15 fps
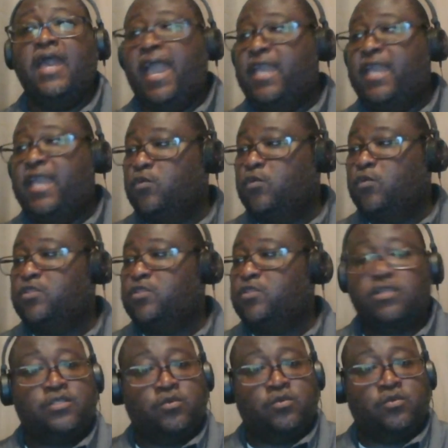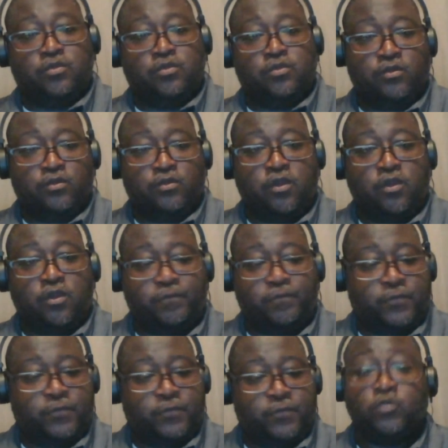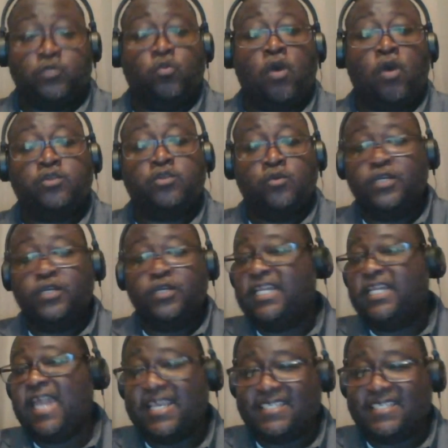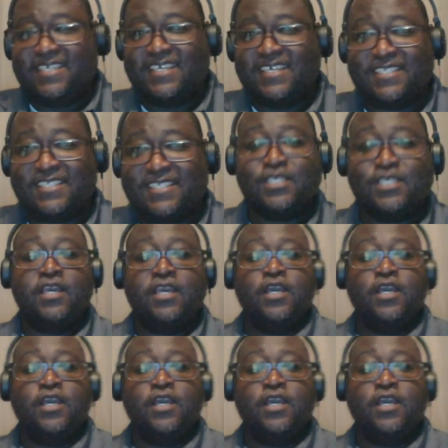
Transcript: and you start to do those walkthrough and classes,